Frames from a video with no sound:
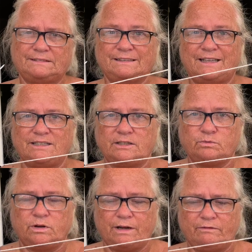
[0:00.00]
This is
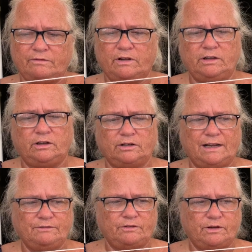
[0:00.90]
what I've got
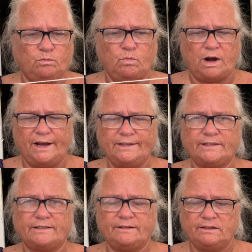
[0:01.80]
left of the
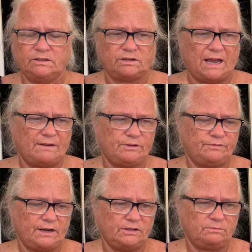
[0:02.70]
white, so I have to
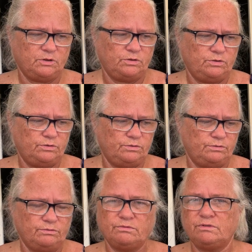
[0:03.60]
find some
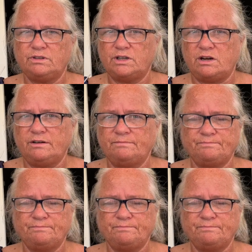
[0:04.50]
new yarn.